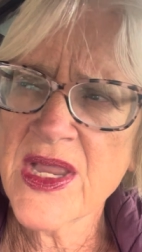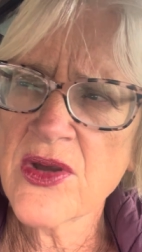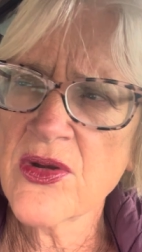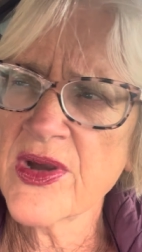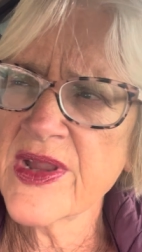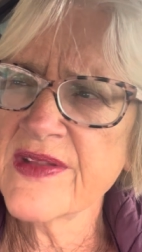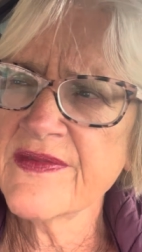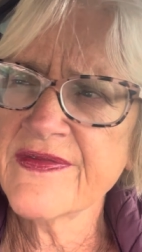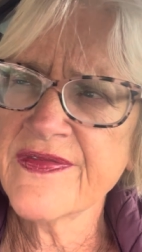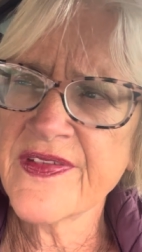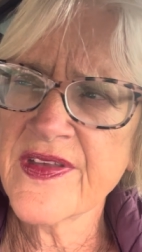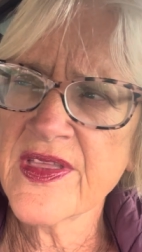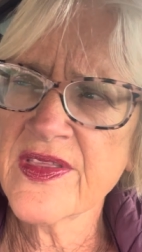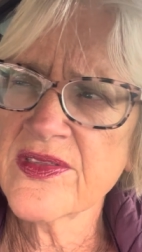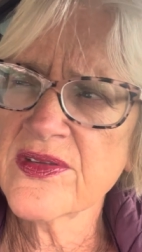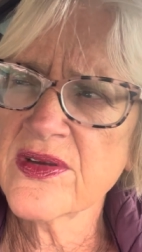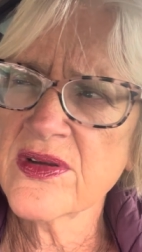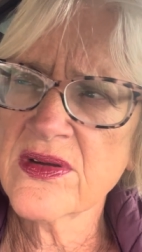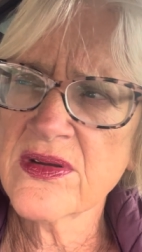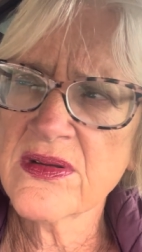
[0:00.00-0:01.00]

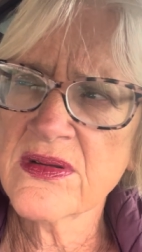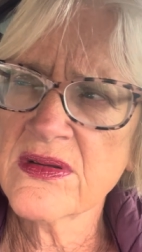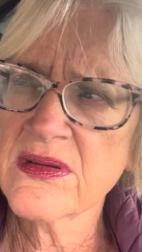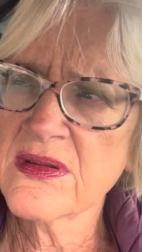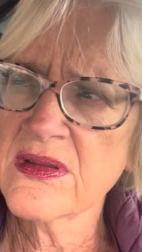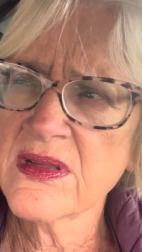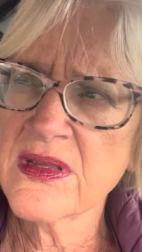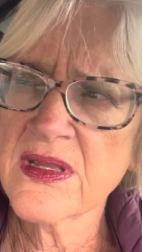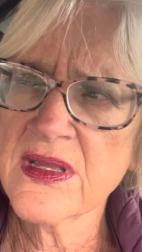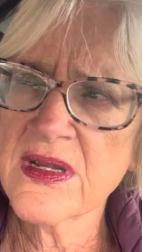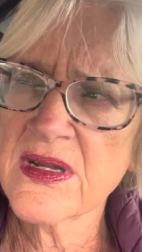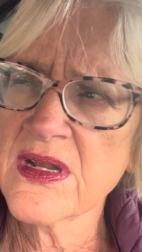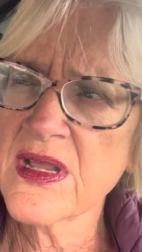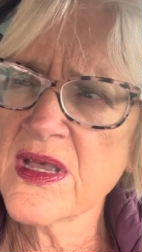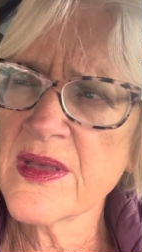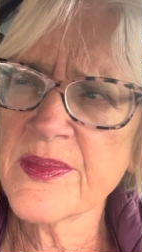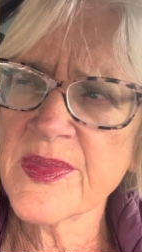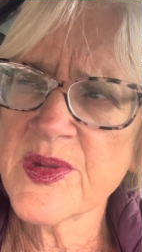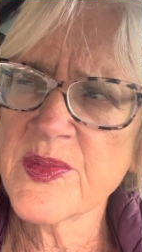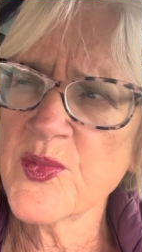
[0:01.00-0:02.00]
grandfather had
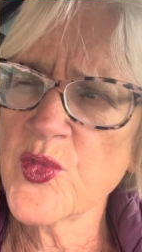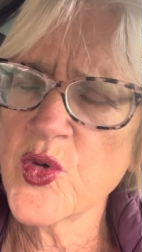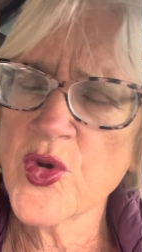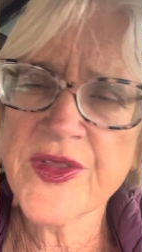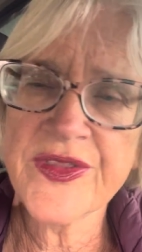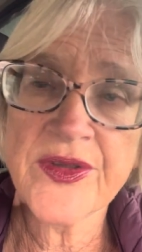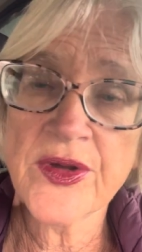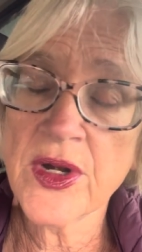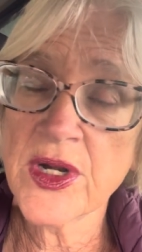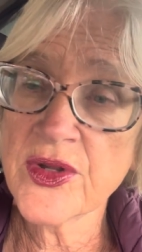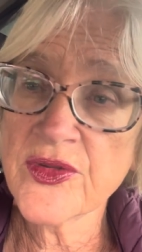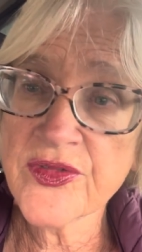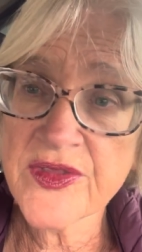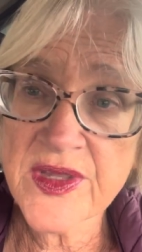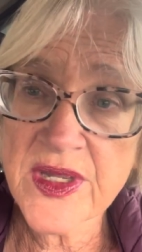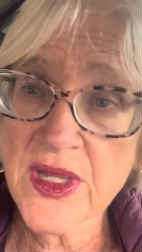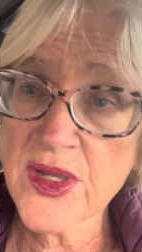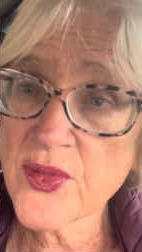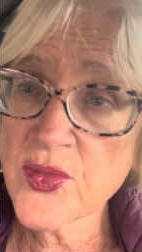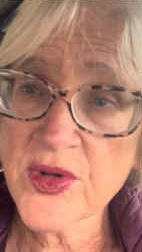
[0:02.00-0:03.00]
not been born there, I don't
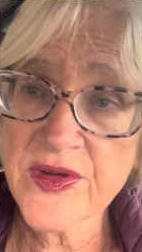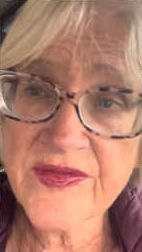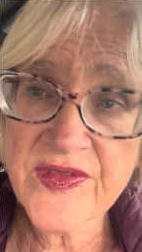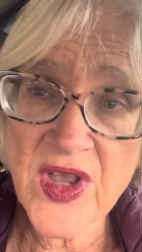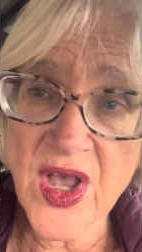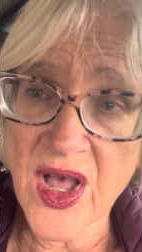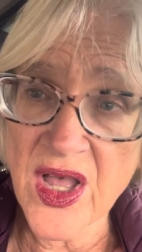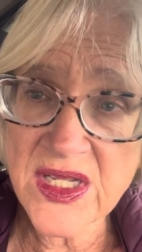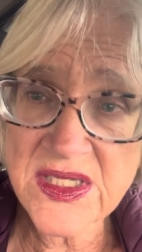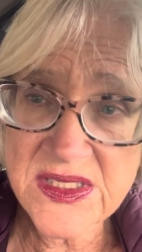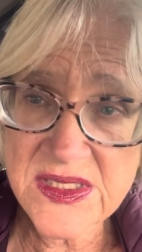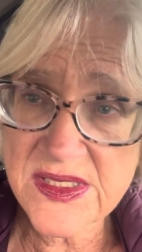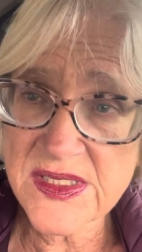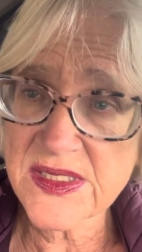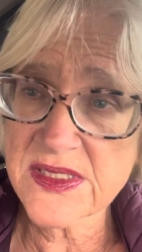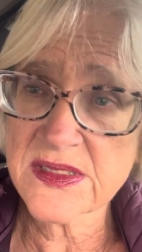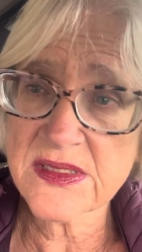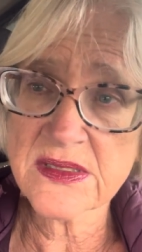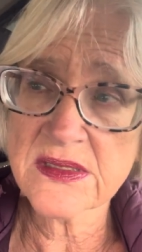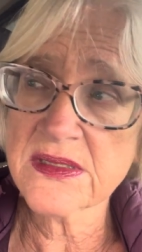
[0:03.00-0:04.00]
think I would have gone to
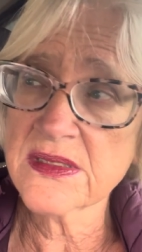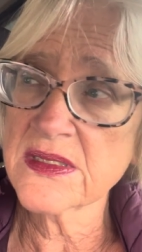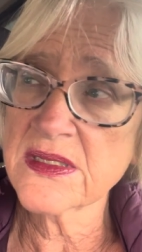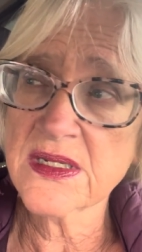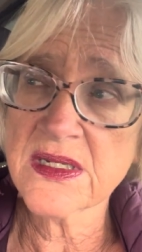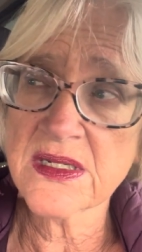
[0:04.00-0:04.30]
Sicily.